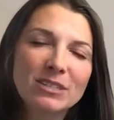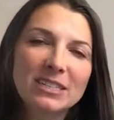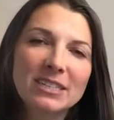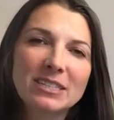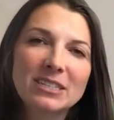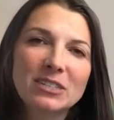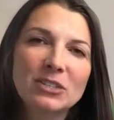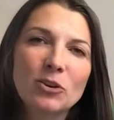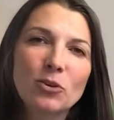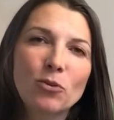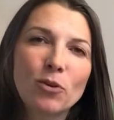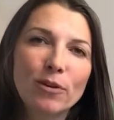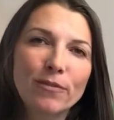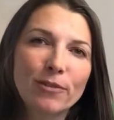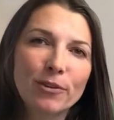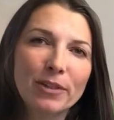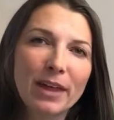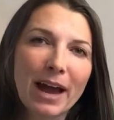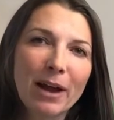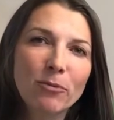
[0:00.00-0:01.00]
let's go over
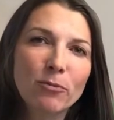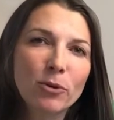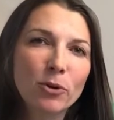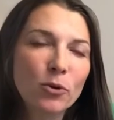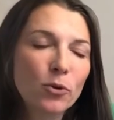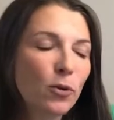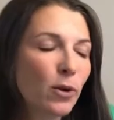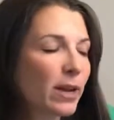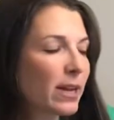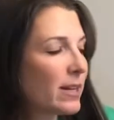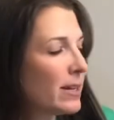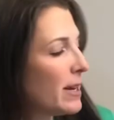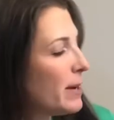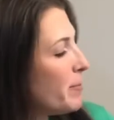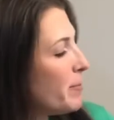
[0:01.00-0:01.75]
that real quickly.